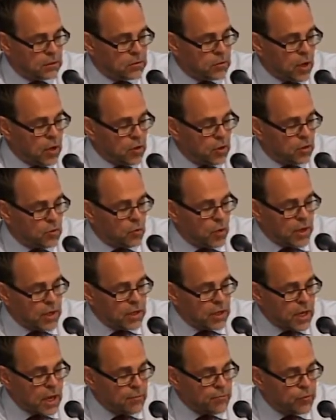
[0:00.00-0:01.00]
So
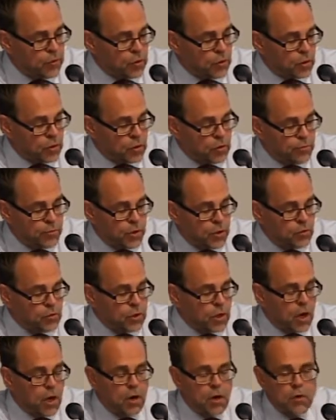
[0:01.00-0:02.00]
when it comes to
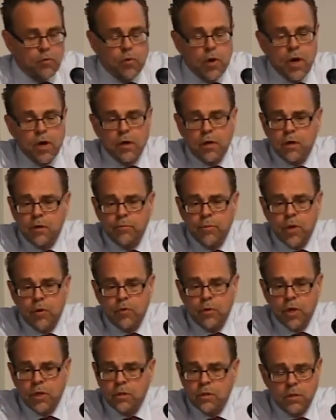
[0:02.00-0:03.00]
computer hardware and
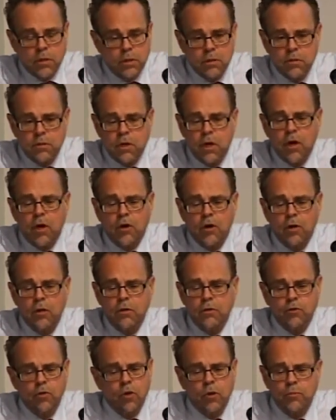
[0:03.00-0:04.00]
components, they
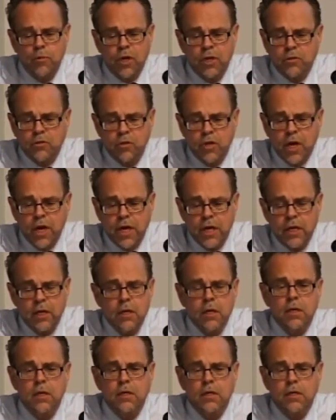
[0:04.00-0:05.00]
are normally
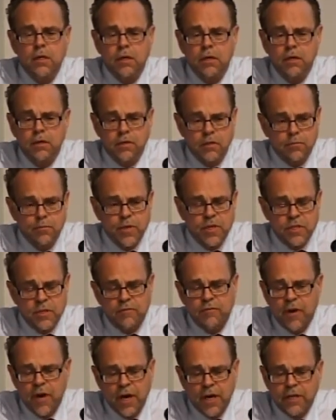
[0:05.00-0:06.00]
today
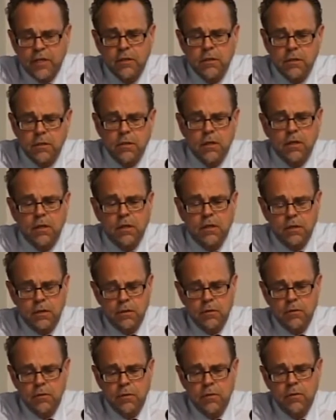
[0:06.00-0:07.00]
specified.
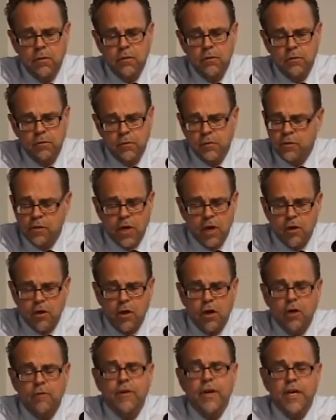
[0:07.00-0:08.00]
They
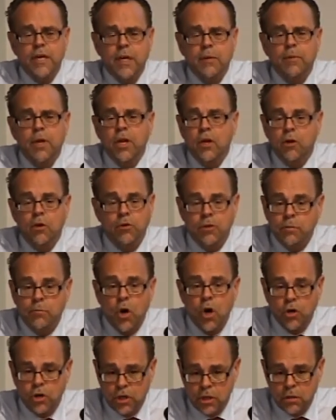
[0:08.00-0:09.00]
are available on
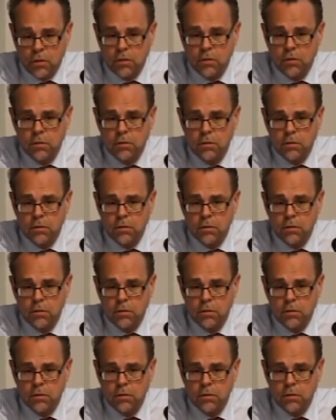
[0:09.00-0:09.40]
the market.